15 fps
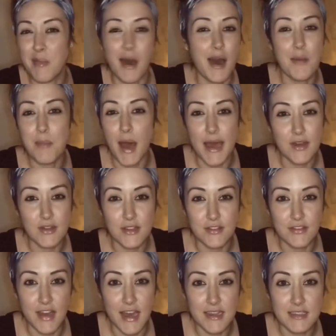a mild
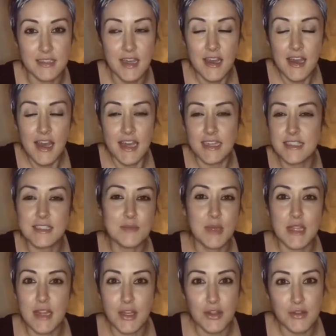effect. It doesn't
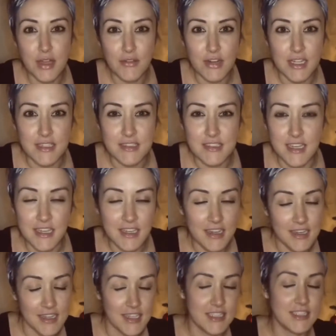mean that you'll never get sick.
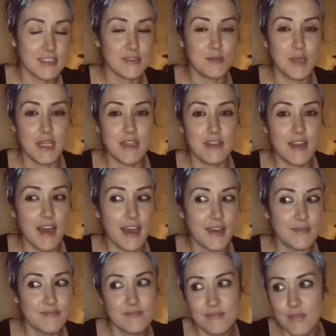It doesn't mean
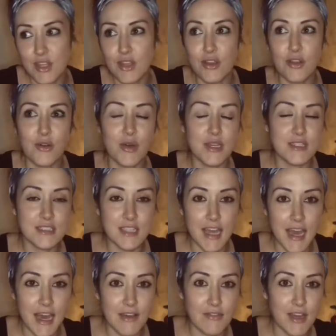that you're going to
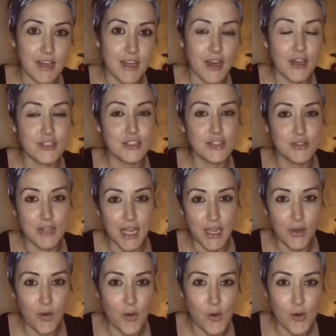have like a 2-day
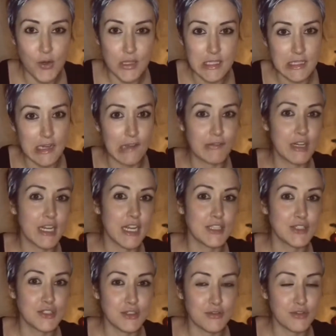cold and never
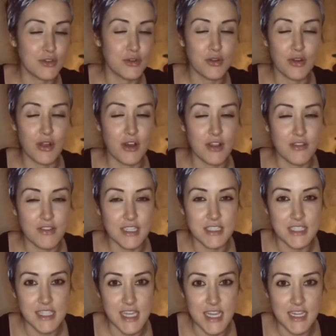catch the flu or all of these
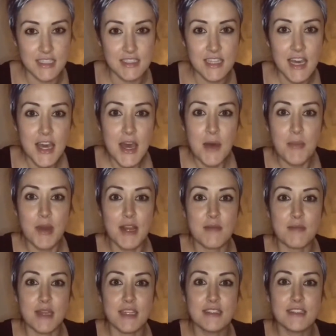things, but it
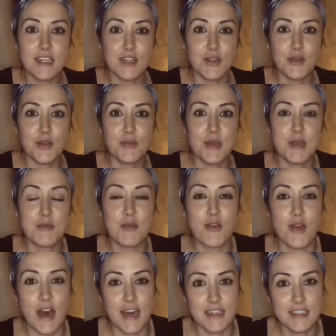means that you are being
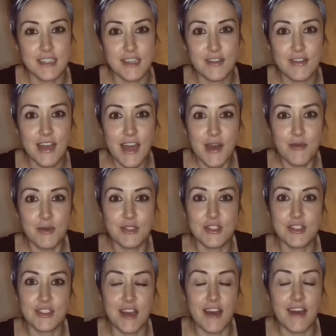proactive, which
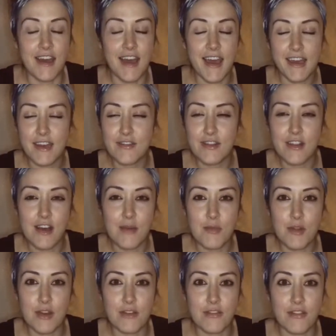is a heck of a lot
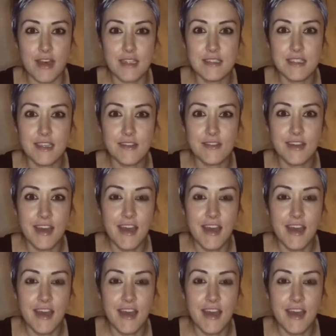more effective